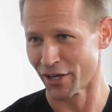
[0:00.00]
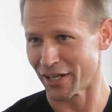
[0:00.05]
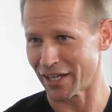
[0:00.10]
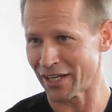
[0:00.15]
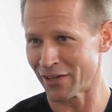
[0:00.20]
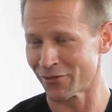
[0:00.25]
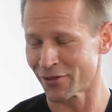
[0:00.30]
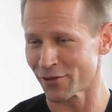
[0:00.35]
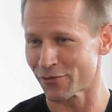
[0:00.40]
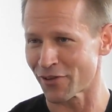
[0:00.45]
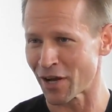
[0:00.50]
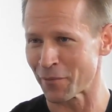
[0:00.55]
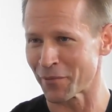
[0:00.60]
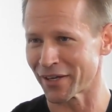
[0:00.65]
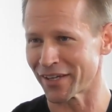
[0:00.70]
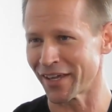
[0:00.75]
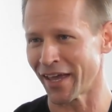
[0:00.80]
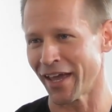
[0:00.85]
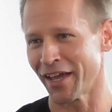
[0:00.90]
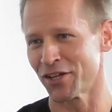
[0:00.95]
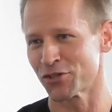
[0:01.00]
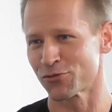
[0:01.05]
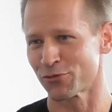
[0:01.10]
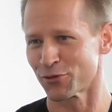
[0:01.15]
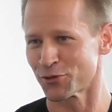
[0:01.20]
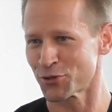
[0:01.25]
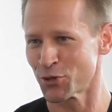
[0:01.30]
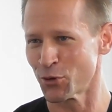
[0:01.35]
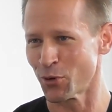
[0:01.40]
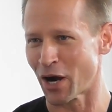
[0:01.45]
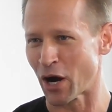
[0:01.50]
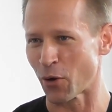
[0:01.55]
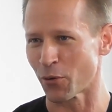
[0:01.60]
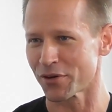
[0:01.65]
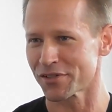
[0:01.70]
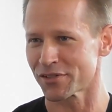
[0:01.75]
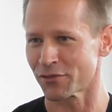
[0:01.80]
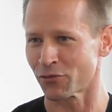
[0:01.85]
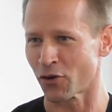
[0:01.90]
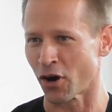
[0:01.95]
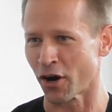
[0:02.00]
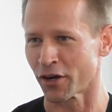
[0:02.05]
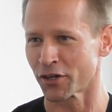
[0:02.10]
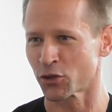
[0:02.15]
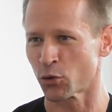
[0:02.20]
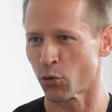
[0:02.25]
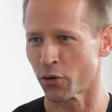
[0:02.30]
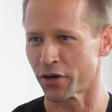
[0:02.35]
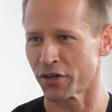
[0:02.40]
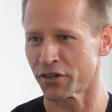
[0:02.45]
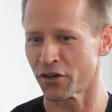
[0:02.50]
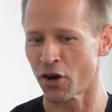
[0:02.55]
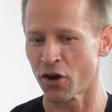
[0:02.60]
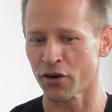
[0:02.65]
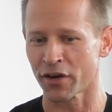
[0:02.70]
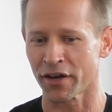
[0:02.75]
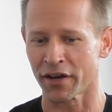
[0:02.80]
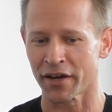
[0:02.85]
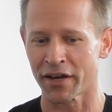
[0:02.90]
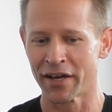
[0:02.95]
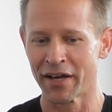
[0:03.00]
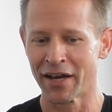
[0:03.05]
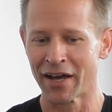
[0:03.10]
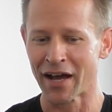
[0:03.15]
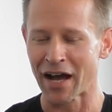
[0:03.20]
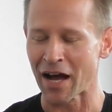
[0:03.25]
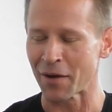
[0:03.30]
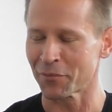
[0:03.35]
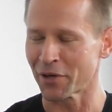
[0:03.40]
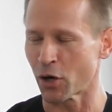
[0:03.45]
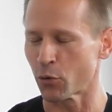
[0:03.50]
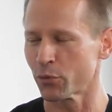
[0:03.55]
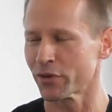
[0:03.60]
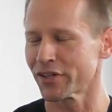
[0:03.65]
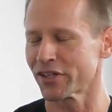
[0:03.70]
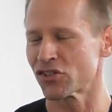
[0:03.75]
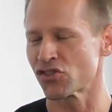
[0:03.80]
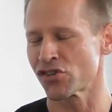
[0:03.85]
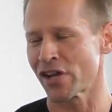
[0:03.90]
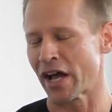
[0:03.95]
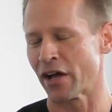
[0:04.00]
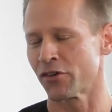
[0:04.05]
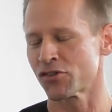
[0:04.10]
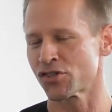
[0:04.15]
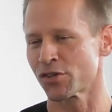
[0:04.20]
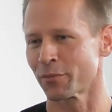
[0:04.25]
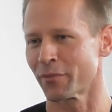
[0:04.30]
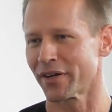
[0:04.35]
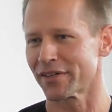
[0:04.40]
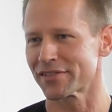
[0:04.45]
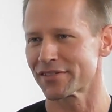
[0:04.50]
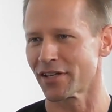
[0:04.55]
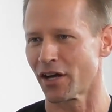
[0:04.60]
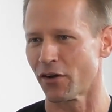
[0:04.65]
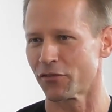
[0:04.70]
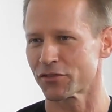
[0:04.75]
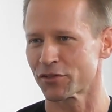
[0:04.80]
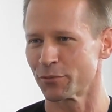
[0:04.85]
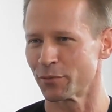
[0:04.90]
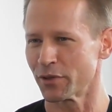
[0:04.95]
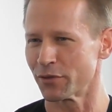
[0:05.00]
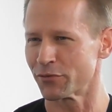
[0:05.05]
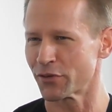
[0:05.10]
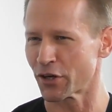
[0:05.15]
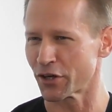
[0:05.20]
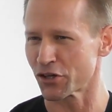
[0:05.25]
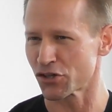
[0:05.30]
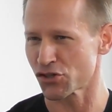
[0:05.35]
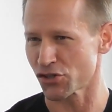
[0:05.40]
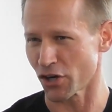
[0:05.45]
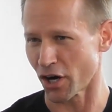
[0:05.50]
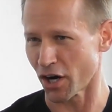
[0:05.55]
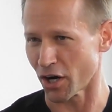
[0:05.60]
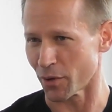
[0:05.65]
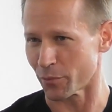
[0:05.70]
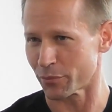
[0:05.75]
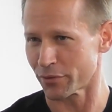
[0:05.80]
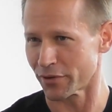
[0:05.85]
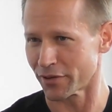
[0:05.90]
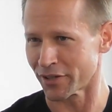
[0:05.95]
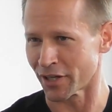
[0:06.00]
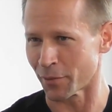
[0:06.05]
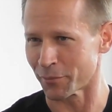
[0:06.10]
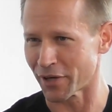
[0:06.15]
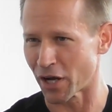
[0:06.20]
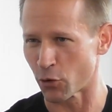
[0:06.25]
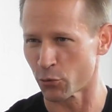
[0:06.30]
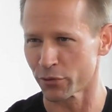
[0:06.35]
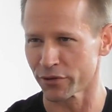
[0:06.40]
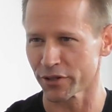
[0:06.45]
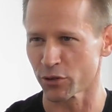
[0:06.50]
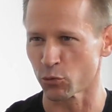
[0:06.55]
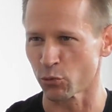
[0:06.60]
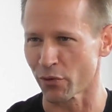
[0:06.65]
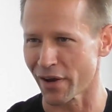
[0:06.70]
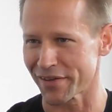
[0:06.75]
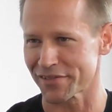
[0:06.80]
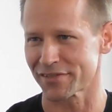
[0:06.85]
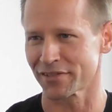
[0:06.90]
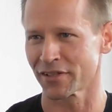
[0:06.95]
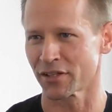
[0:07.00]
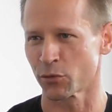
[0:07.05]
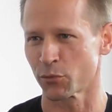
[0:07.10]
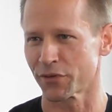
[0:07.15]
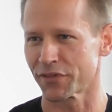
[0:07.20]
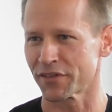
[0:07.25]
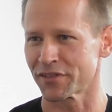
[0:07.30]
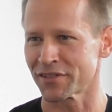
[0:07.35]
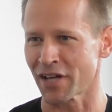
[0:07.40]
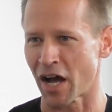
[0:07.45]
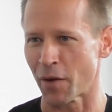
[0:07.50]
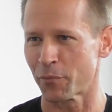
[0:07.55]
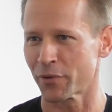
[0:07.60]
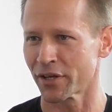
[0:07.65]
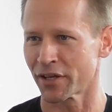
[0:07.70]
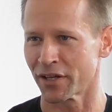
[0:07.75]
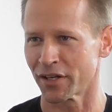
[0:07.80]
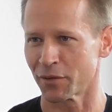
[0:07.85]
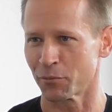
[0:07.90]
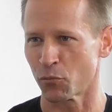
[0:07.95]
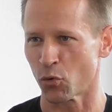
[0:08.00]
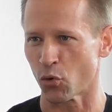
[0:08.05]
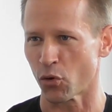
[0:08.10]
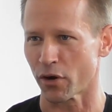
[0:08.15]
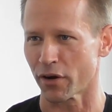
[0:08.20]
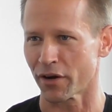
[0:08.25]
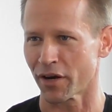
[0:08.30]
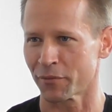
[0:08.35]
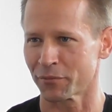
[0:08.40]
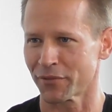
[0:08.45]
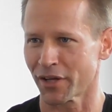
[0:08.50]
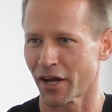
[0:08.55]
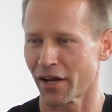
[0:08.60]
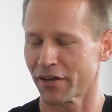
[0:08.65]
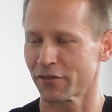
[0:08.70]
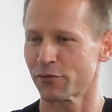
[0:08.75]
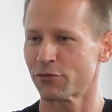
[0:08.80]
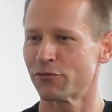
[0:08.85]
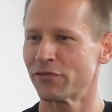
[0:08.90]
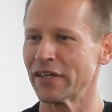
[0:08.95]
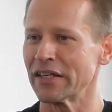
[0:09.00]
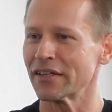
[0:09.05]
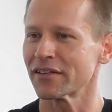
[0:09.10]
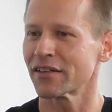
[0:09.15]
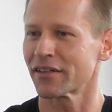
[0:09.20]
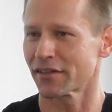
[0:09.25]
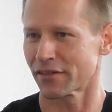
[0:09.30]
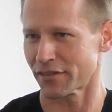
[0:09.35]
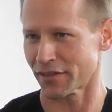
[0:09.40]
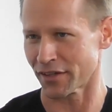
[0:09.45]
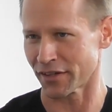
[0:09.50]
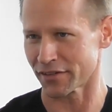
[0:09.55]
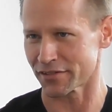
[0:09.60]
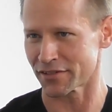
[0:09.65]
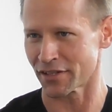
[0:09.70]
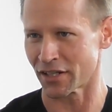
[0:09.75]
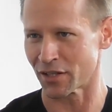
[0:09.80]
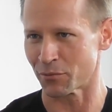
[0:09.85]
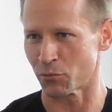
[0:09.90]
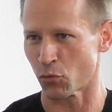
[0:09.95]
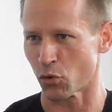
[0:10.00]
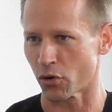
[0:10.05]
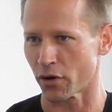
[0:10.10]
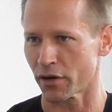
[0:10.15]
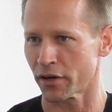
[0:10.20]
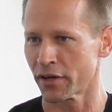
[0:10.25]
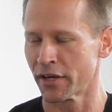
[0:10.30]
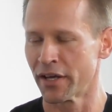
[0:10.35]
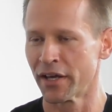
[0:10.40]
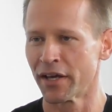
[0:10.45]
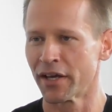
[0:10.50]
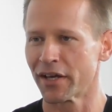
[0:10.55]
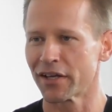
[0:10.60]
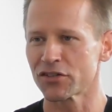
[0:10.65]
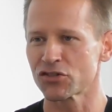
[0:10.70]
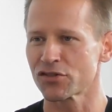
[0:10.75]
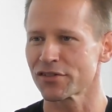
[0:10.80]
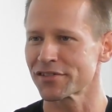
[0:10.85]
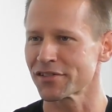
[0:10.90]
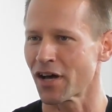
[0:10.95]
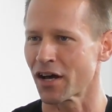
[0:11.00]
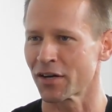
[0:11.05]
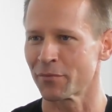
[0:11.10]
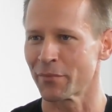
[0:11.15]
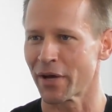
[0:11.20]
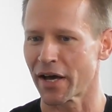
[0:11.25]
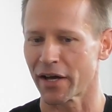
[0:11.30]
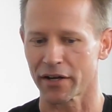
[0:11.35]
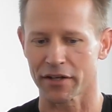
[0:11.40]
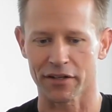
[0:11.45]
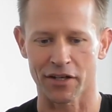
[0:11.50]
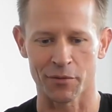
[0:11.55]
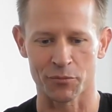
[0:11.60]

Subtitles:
Even if I'm engaged for 2 hours of hardcore yoga, I'm not really challenging myself to be very sharp, and I'm not really wrestling with the topic anymore. I'm not feeling things anymore. It's just automatic.